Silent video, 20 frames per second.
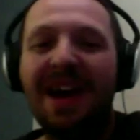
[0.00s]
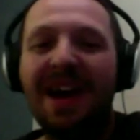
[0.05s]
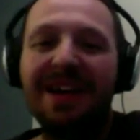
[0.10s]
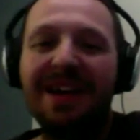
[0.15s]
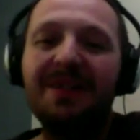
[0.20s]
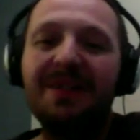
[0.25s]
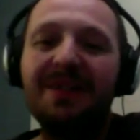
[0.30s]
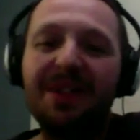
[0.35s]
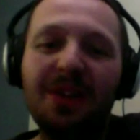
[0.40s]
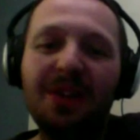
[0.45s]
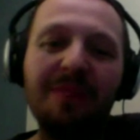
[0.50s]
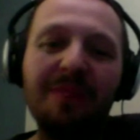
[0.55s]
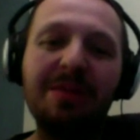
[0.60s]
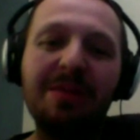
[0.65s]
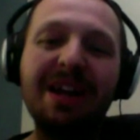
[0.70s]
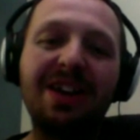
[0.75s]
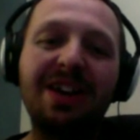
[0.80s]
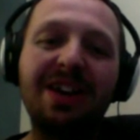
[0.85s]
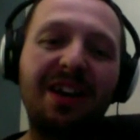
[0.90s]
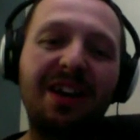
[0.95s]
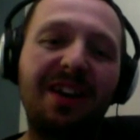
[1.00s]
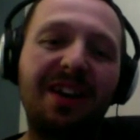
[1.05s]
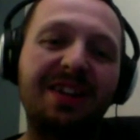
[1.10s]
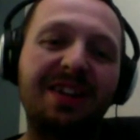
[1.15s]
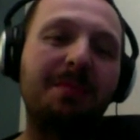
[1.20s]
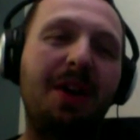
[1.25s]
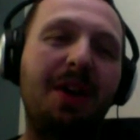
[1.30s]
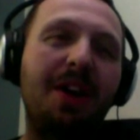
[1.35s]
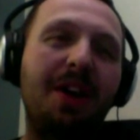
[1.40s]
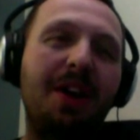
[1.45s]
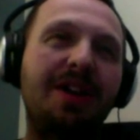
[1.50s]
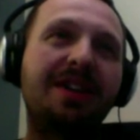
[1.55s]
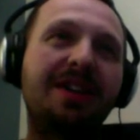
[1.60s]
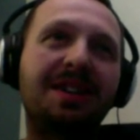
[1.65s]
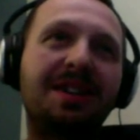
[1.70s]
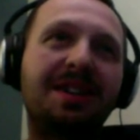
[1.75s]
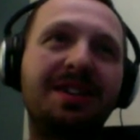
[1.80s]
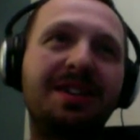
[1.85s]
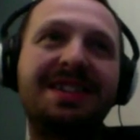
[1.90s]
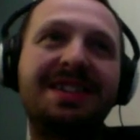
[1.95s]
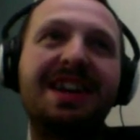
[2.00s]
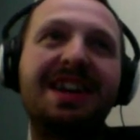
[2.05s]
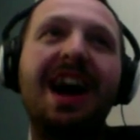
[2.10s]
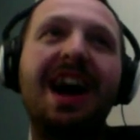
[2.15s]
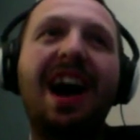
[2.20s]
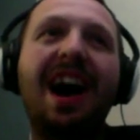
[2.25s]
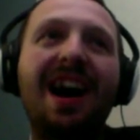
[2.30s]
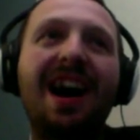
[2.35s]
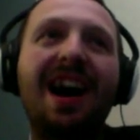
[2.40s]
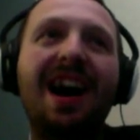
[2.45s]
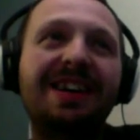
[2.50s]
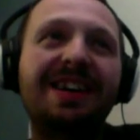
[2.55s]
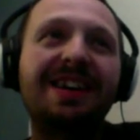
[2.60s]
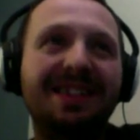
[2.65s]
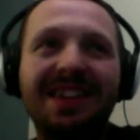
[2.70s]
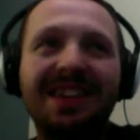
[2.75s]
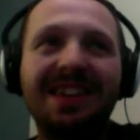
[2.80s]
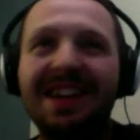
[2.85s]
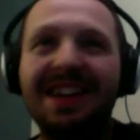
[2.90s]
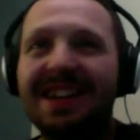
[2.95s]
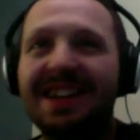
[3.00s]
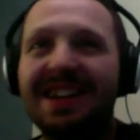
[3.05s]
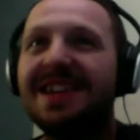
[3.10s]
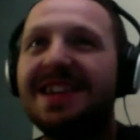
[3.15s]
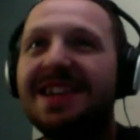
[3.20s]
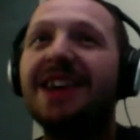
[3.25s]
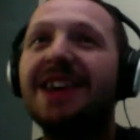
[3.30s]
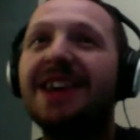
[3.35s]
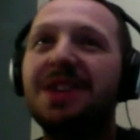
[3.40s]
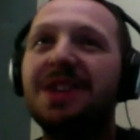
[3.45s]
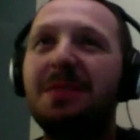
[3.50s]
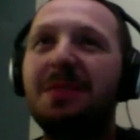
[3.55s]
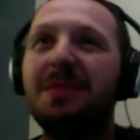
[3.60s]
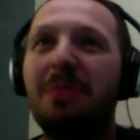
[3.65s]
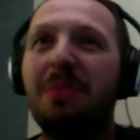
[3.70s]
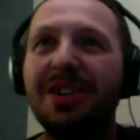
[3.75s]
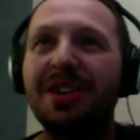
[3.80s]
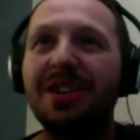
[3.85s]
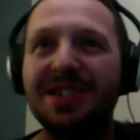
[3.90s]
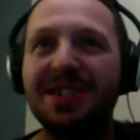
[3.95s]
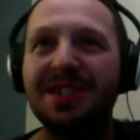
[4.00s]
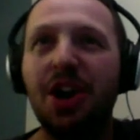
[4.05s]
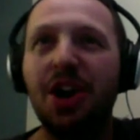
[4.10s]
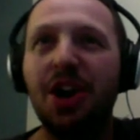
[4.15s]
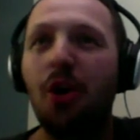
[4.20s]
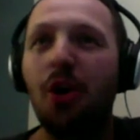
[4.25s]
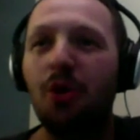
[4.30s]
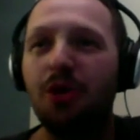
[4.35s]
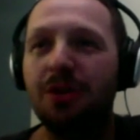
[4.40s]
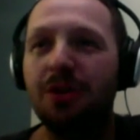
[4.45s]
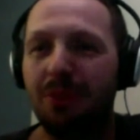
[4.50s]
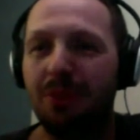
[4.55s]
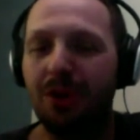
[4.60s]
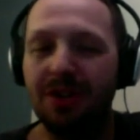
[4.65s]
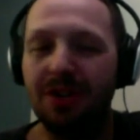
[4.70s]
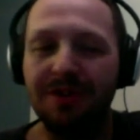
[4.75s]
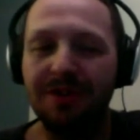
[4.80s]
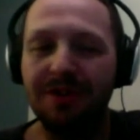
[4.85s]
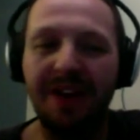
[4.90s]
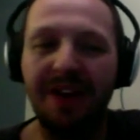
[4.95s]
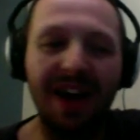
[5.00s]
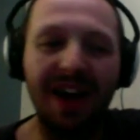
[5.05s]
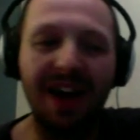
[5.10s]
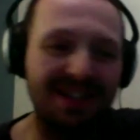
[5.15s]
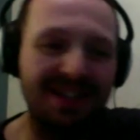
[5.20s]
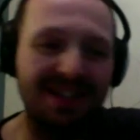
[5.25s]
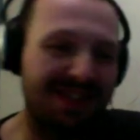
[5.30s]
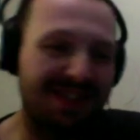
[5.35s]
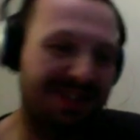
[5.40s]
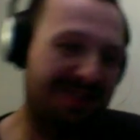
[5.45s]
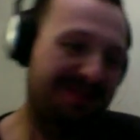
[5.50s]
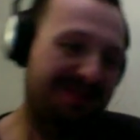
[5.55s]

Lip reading: even though everybody calls Mark Skog, it is actually Mark Skog, Bull Fox.